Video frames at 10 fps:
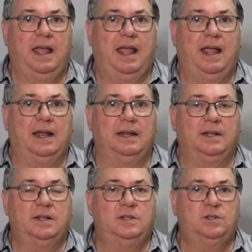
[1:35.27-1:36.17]
And
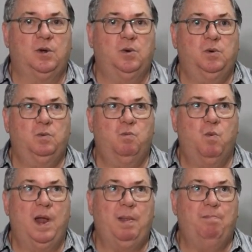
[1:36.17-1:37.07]
so
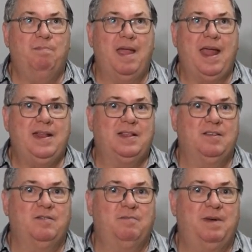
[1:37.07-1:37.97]
one eighth
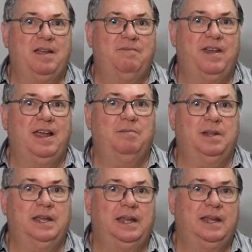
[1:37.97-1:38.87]
of my
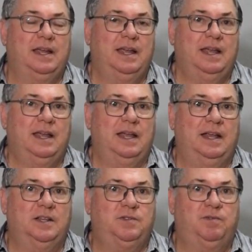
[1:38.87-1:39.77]
family
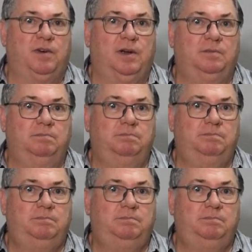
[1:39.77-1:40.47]
is from